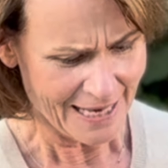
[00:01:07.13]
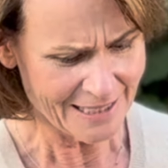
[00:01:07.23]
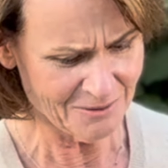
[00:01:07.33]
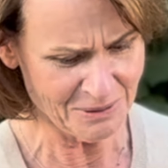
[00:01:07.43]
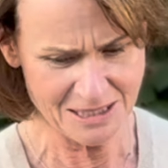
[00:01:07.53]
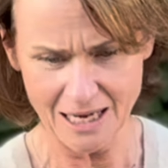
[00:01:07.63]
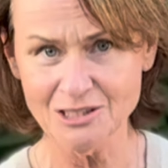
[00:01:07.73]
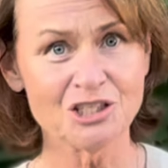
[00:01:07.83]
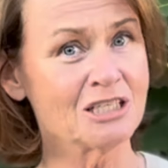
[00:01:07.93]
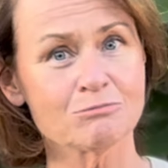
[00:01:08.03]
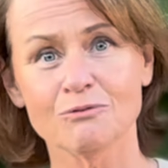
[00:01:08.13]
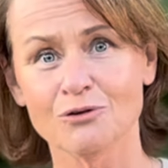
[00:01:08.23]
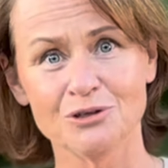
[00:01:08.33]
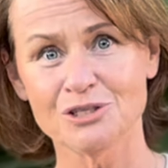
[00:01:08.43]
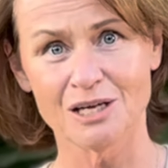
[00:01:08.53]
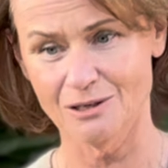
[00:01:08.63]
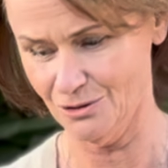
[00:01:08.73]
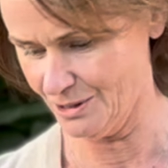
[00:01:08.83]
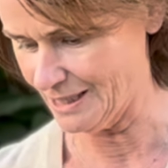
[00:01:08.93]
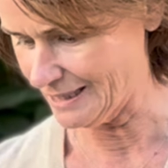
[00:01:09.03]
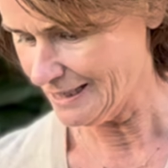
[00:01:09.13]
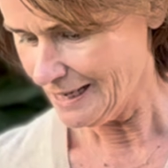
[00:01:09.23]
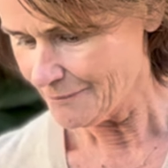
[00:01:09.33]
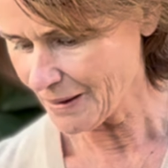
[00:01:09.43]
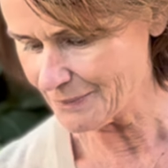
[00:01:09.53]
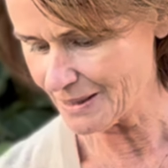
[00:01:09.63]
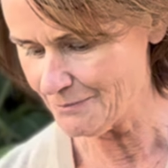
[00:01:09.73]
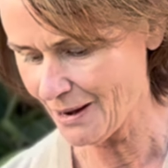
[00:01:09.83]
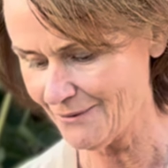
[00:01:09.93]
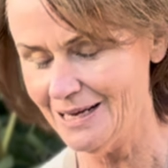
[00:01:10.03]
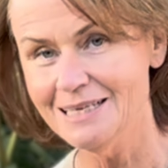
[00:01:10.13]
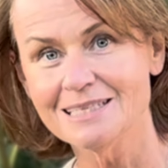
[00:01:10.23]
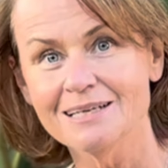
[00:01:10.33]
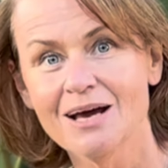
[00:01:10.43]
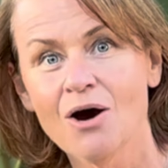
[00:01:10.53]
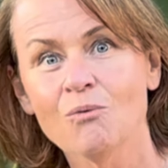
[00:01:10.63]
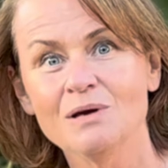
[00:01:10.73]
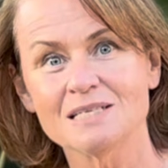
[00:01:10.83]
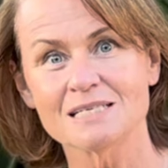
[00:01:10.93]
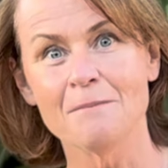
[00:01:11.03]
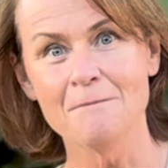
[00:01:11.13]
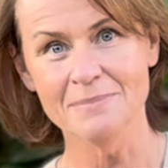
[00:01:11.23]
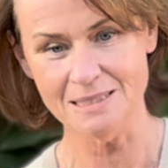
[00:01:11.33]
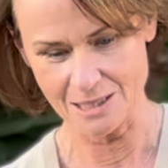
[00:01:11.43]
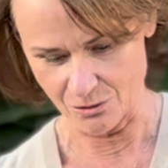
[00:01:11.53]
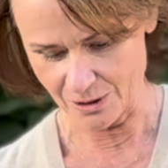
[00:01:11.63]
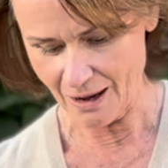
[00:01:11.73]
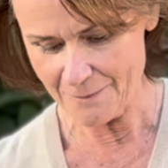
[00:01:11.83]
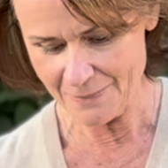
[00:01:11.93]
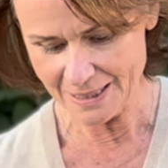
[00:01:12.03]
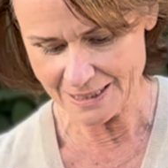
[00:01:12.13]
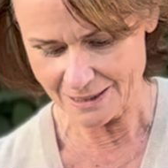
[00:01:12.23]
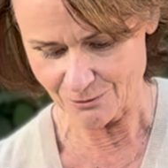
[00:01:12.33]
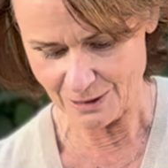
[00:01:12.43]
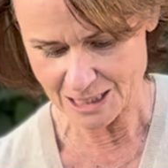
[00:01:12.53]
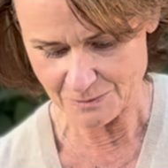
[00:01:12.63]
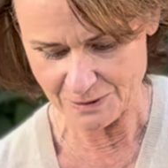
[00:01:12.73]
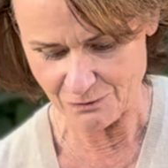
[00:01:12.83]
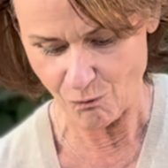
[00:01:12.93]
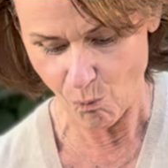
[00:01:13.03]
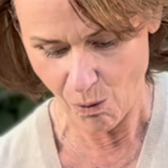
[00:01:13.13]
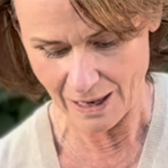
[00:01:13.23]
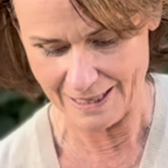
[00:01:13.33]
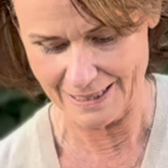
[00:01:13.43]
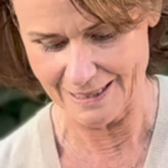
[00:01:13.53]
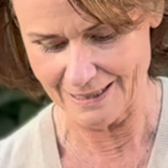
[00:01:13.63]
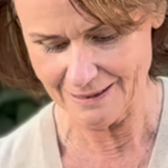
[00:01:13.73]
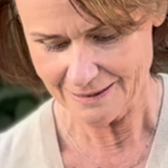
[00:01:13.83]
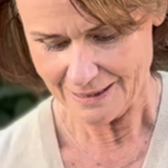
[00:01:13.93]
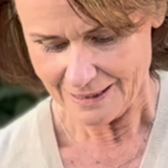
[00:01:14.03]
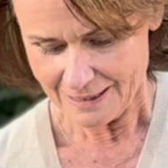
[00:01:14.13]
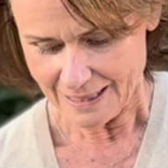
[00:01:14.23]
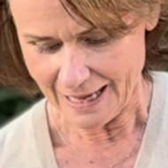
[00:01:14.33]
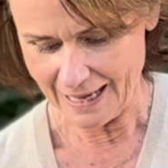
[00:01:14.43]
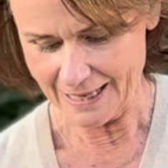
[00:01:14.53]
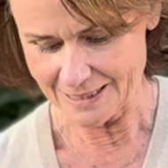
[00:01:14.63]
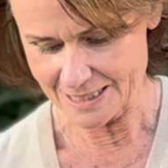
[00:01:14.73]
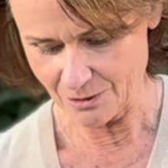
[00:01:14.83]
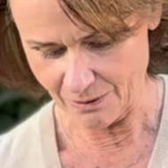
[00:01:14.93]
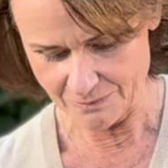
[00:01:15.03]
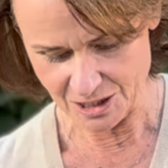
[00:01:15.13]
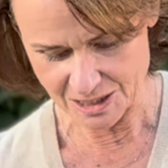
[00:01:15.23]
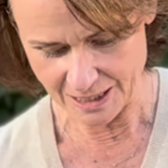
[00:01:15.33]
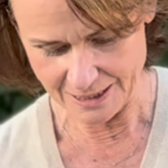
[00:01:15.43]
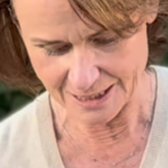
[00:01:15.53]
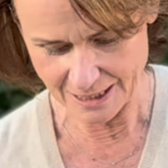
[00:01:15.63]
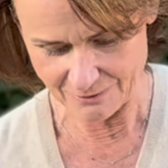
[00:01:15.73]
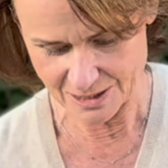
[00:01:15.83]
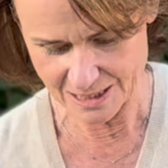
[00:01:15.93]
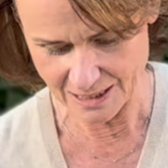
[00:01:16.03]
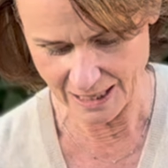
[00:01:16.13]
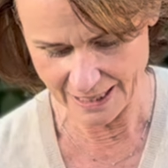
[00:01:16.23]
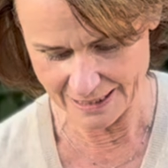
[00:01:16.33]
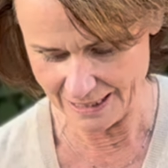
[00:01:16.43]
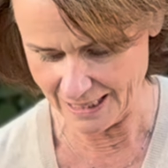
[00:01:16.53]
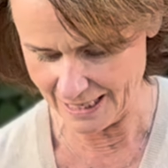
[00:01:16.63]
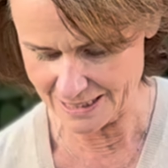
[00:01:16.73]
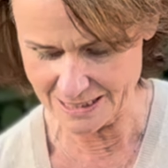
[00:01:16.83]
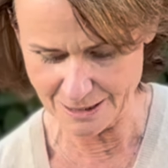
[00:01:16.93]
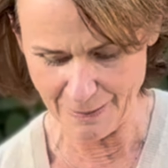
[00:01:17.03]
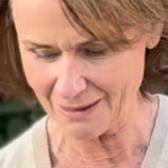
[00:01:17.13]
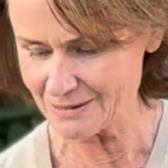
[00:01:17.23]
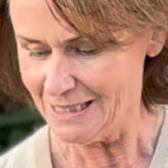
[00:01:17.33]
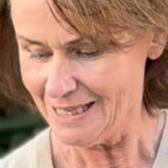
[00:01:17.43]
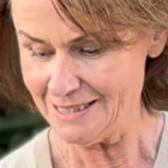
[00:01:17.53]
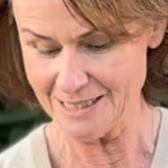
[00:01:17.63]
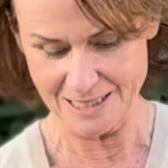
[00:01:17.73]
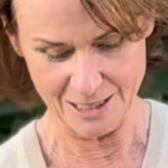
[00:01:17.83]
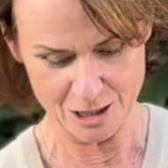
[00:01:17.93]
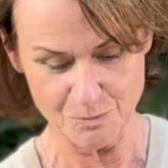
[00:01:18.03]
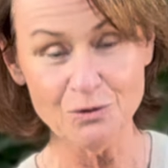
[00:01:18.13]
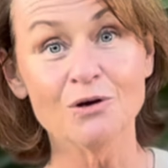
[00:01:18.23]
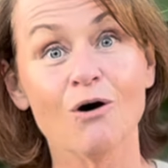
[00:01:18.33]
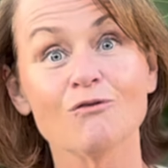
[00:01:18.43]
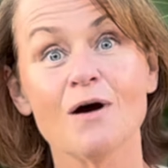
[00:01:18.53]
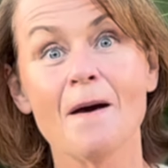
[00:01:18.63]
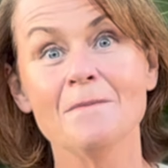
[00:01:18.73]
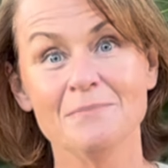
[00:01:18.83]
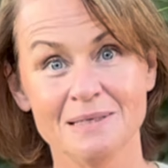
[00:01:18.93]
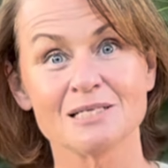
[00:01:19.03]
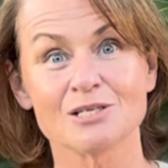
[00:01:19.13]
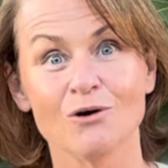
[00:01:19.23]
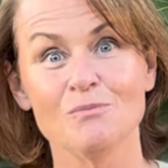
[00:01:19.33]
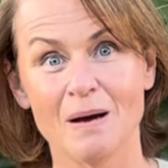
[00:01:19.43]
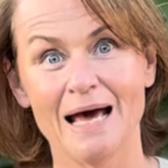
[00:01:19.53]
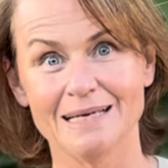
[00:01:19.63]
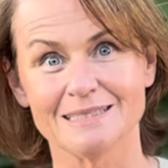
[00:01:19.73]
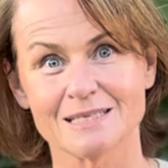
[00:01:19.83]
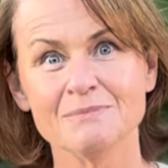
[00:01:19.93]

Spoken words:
It can be done just before you start cooking. I'm going to marinate it with some miso. Now I'm making a recipe for one here, and so I'm just going to have slightly less. It's about a dessert spoon of miso paste.